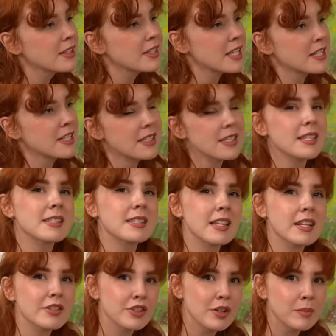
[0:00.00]
sentences
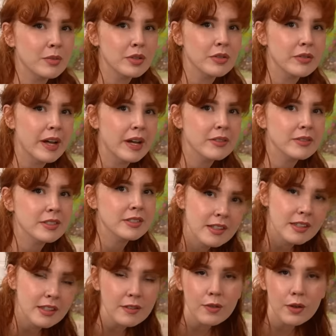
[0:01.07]
that are jumbled around.
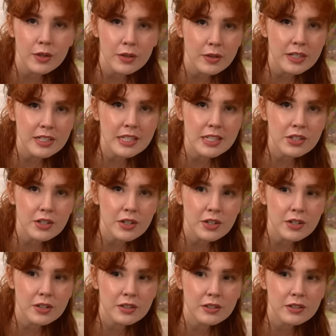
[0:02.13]
The fourth grade teacher